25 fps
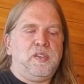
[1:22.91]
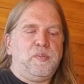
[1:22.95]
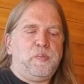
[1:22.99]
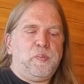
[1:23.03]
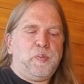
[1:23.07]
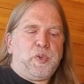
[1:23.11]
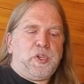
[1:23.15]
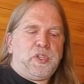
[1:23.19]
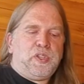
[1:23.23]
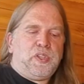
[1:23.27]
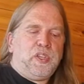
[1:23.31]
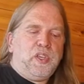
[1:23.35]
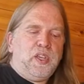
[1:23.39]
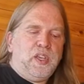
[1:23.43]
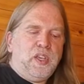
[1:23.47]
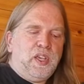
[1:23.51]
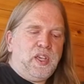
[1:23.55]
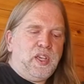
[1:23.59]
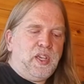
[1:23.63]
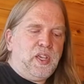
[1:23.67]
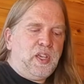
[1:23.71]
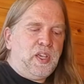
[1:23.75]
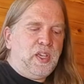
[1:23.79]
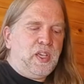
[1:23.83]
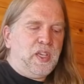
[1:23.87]
But
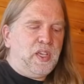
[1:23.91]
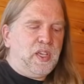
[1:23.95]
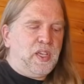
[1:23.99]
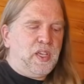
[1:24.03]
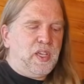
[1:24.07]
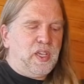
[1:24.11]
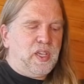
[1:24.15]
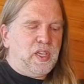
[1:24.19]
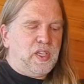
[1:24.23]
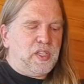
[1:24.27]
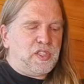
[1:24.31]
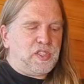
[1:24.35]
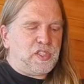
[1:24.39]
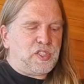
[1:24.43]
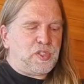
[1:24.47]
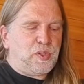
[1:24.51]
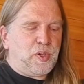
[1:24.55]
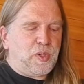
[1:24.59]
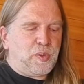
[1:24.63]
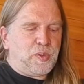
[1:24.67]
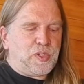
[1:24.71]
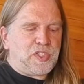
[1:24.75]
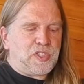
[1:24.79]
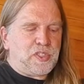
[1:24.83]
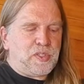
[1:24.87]
so
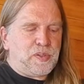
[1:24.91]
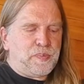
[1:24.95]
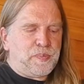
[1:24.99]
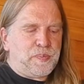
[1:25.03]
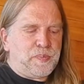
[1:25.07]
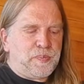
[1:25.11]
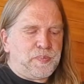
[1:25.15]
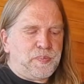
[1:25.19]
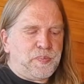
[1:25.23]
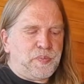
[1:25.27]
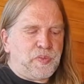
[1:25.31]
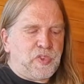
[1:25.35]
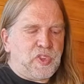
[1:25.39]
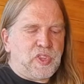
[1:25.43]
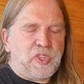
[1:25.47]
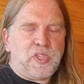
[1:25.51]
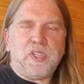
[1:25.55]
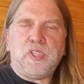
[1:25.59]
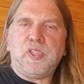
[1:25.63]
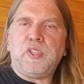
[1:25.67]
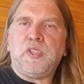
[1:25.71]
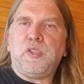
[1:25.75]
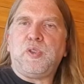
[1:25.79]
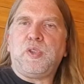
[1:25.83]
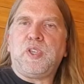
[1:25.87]
anyways,
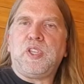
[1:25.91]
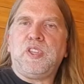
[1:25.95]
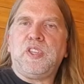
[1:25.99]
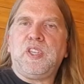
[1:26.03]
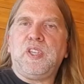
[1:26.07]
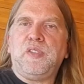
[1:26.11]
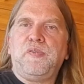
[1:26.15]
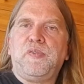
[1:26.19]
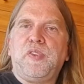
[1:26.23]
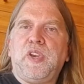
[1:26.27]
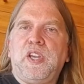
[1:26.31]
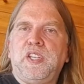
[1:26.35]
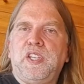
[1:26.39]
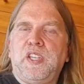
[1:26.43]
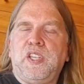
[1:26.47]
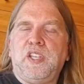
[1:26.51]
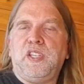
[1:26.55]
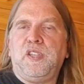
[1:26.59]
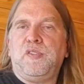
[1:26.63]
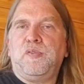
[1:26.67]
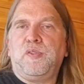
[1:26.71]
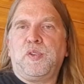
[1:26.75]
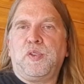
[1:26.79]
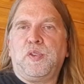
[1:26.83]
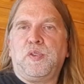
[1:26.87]
you can then find any
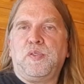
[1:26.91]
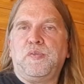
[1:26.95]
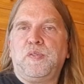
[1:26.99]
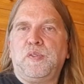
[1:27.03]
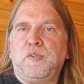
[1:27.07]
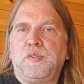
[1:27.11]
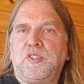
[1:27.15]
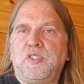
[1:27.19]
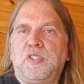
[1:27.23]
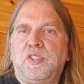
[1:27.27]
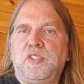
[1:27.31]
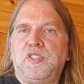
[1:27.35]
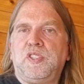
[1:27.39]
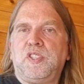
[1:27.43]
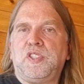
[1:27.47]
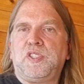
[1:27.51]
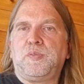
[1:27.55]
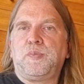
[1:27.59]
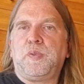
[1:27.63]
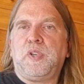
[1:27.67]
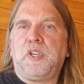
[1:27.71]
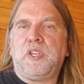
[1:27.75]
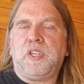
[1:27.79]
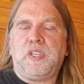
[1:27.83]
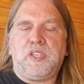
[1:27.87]
of your intervals just
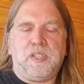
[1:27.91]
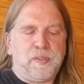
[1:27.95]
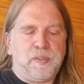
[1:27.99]
by